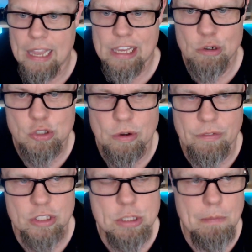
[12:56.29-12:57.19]
you know, sort
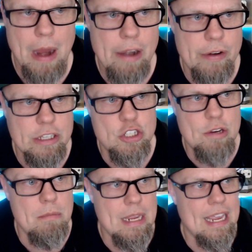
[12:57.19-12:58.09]
of inspiring
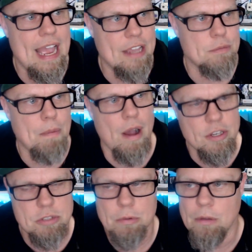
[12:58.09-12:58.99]
to me as
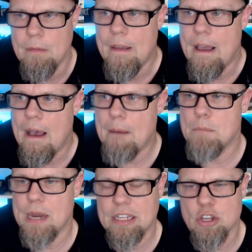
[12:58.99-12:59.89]
possible. But it's